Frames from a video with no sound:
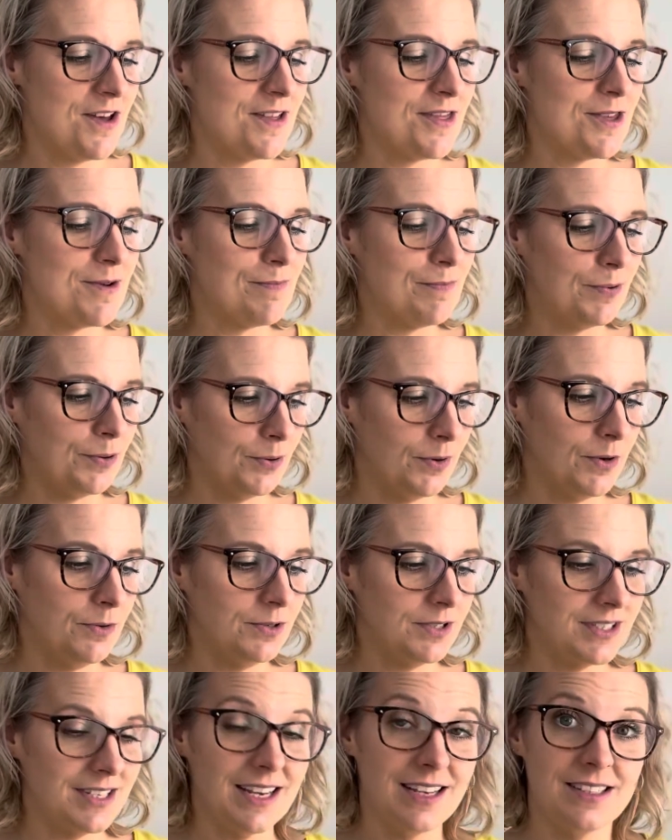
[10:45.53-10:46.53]
The
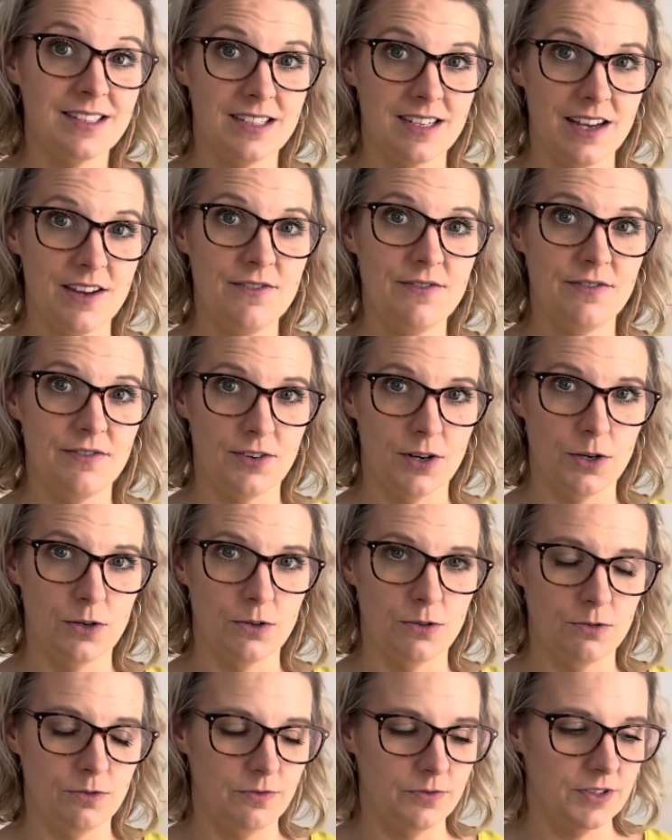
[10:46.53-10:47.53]
process
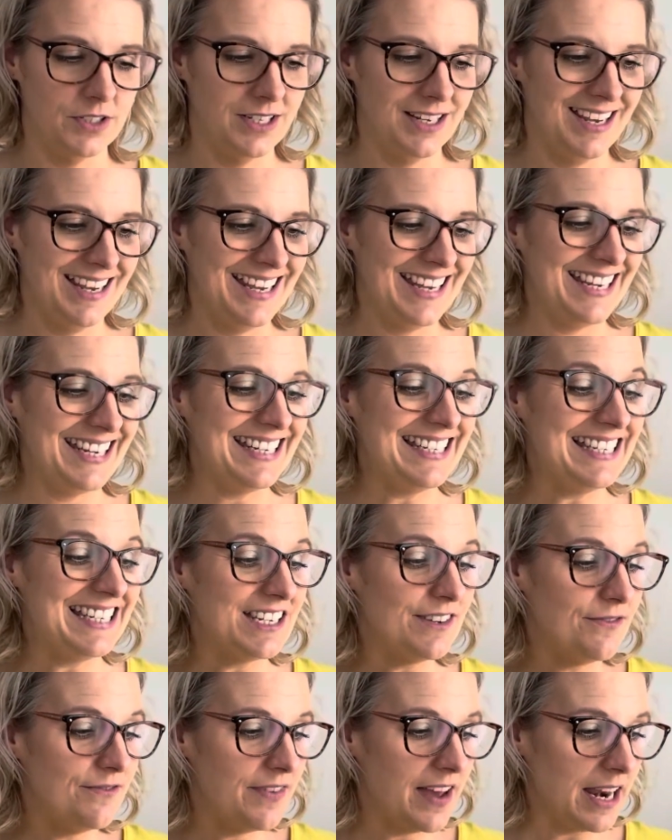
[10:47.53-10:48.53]
involved in
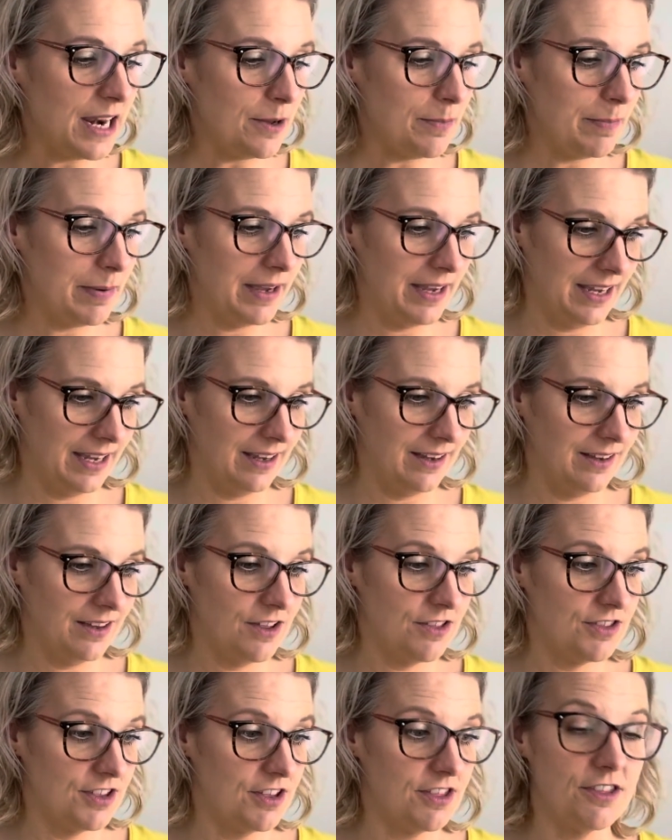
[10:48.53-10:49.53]
developing
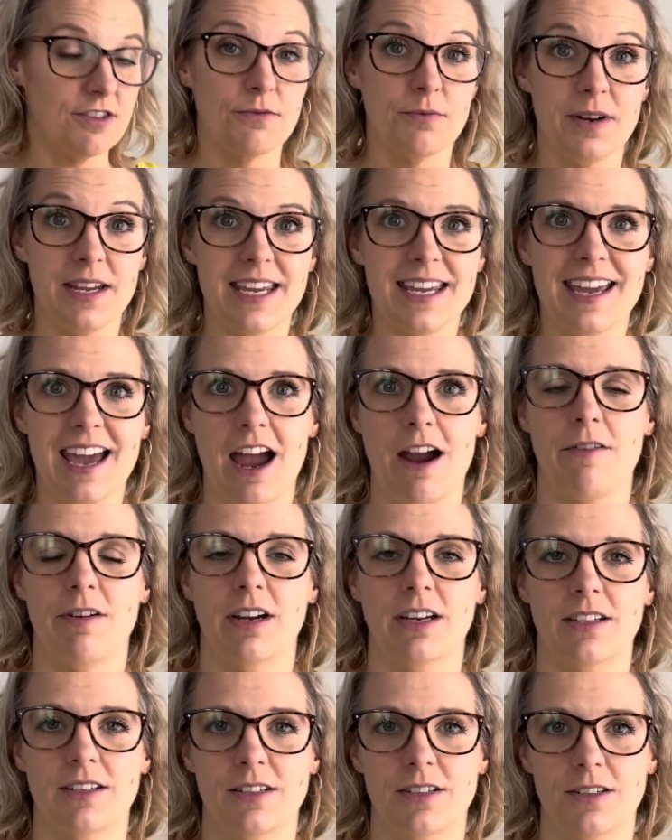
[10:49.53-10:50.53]
the 3
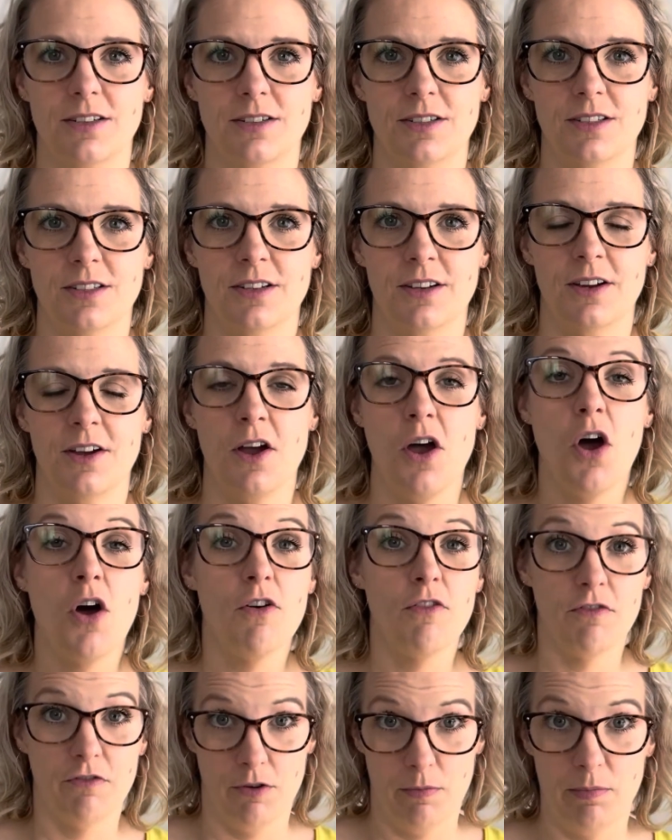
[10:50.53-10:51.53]
characters
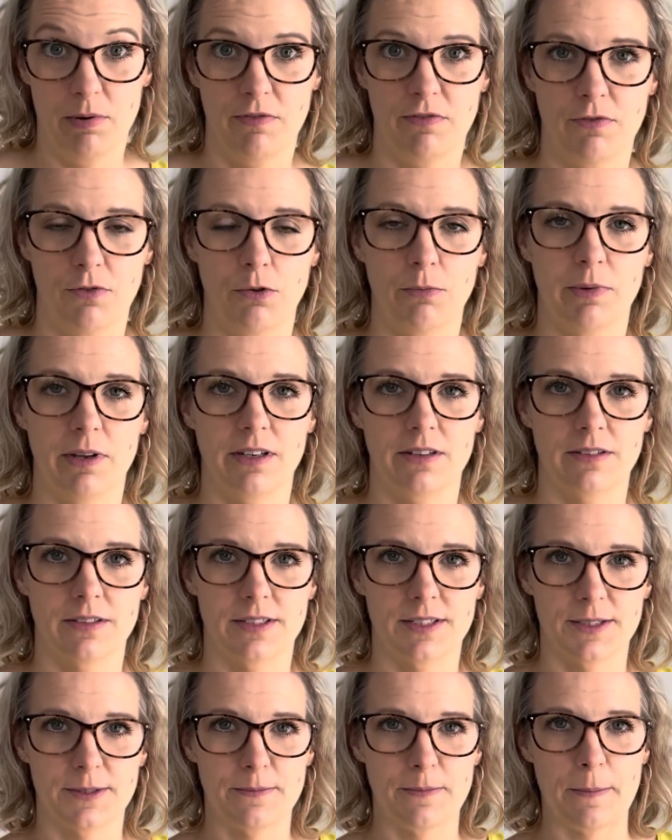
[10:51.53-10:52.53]
for
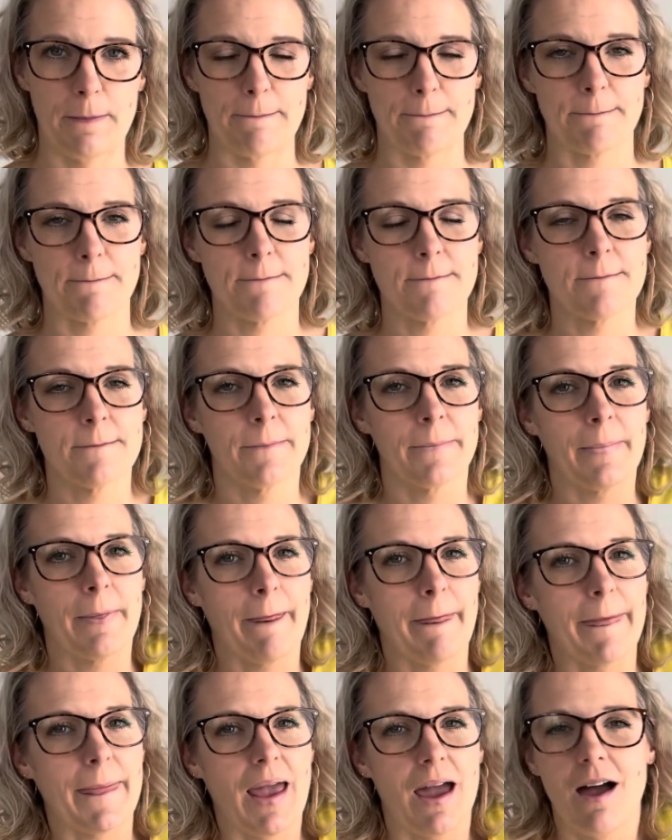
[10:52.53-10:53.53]
performance.
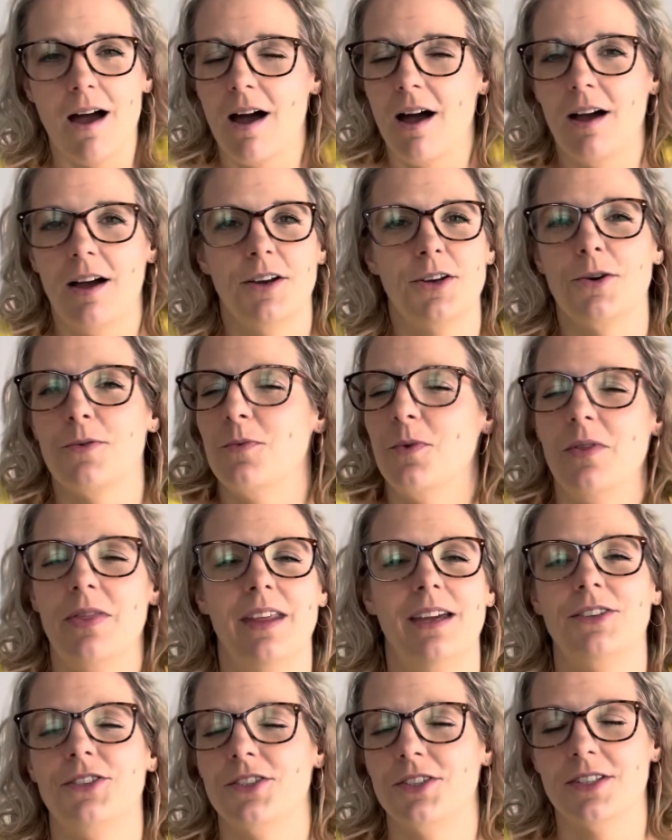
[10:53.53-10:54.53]
I don't want
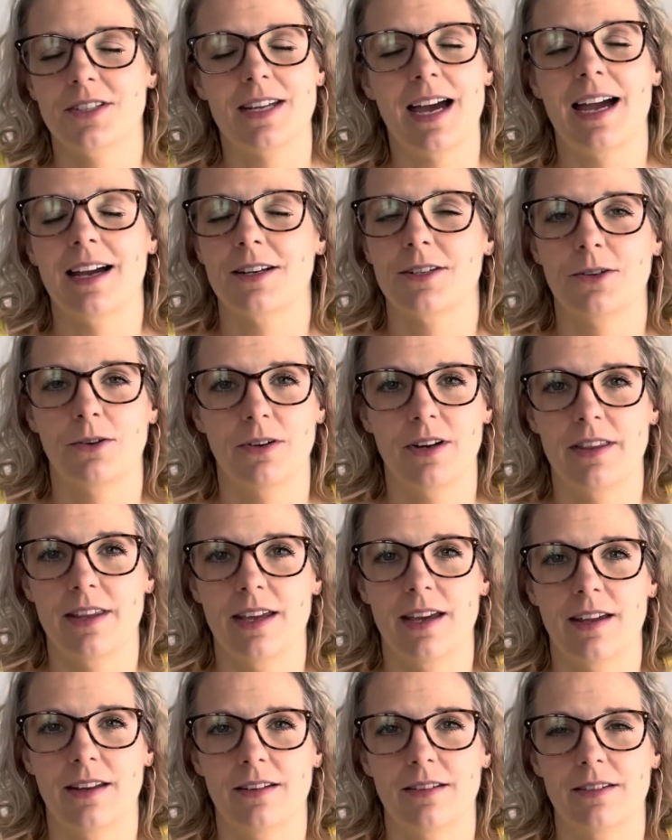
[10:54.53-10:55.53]
this just tacked on at the
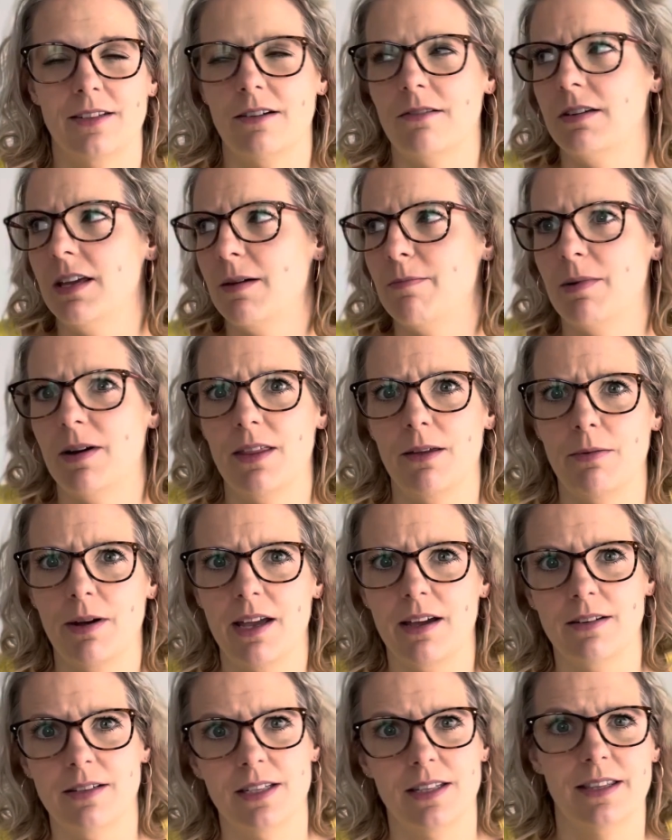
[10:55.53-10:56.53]
end. Oh yeah, by the way,
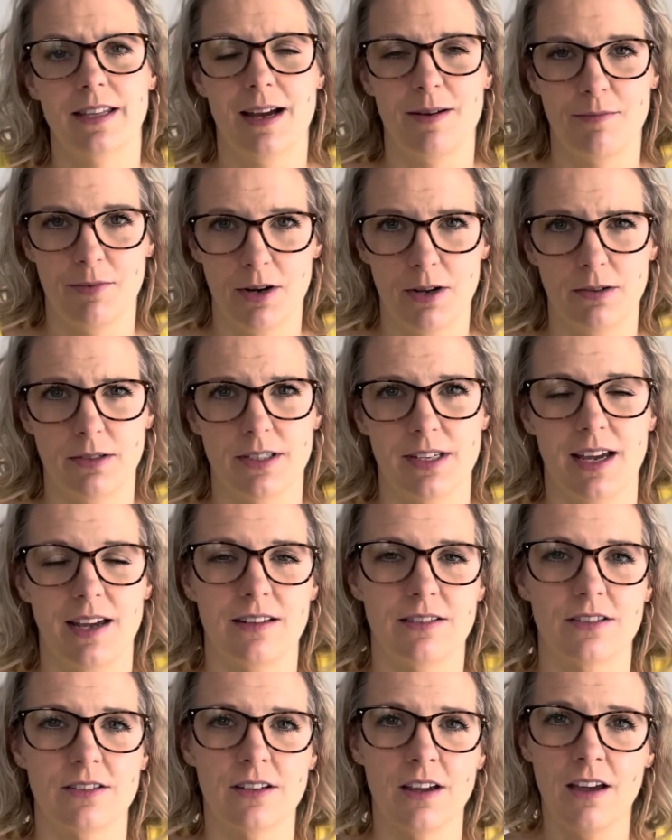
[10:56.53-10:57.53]
I did that
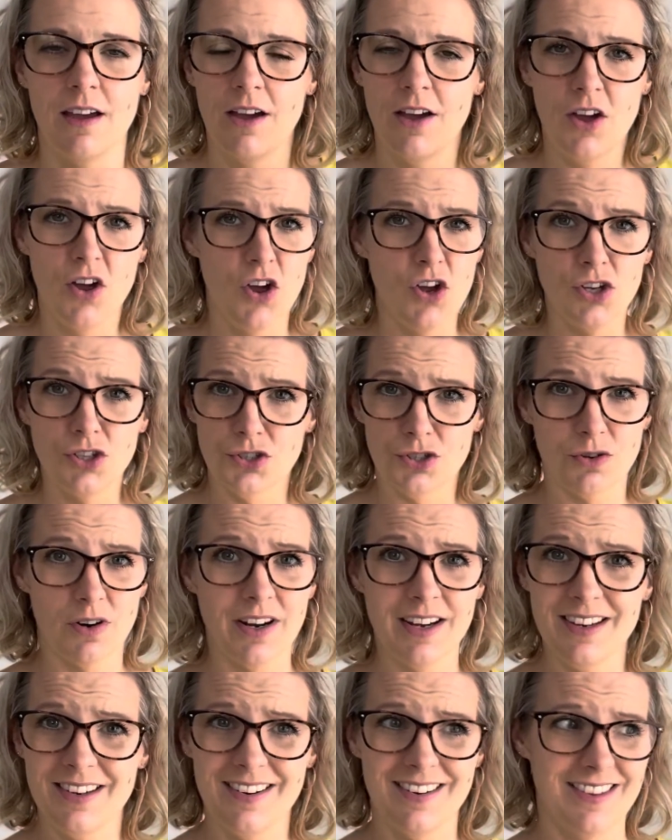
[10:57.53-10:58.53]
process. Try
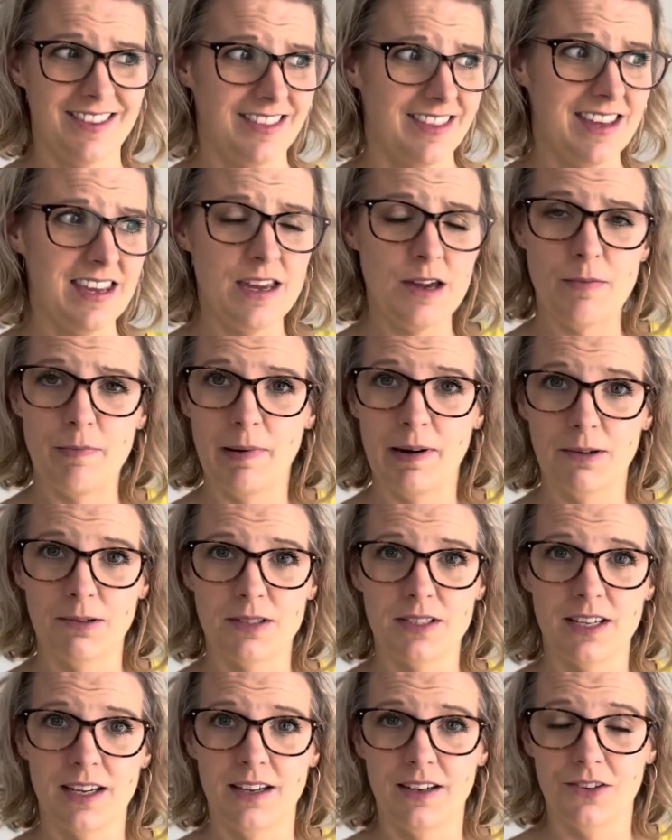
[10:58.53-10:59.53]
and think about
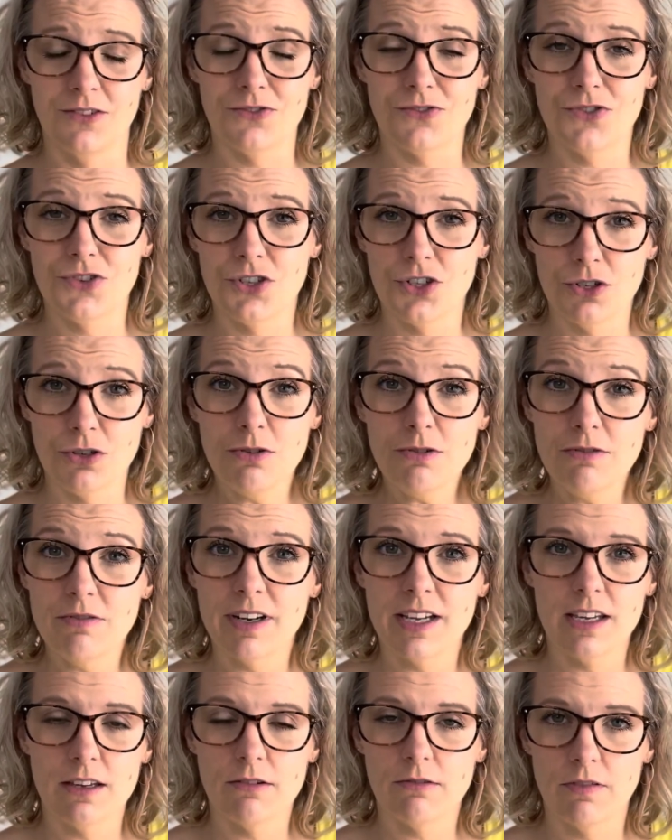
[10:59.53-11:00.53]
it during your